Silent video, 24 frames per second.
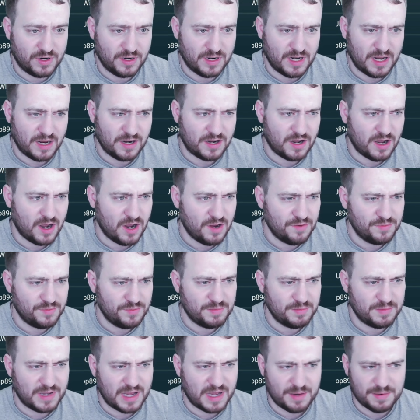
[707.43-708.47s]
I can't
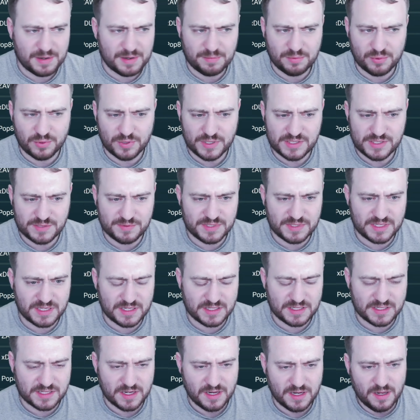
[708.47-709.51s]
remember how many points we
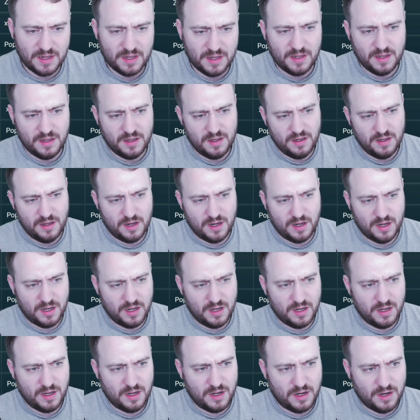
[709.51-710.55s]
did
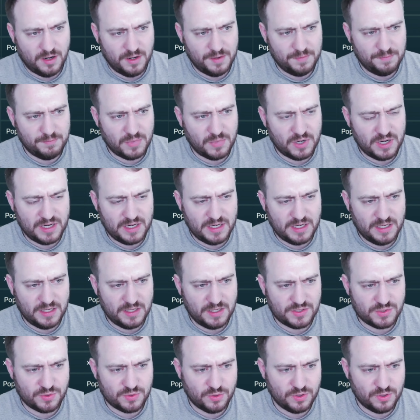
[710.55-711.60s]
on my
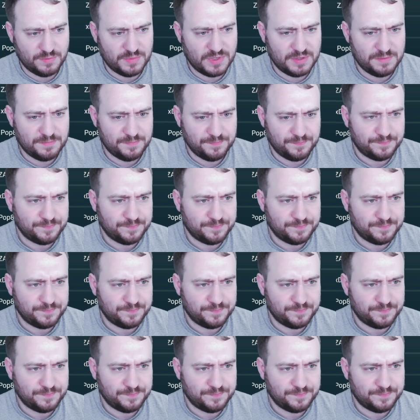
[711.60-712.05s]
tournament.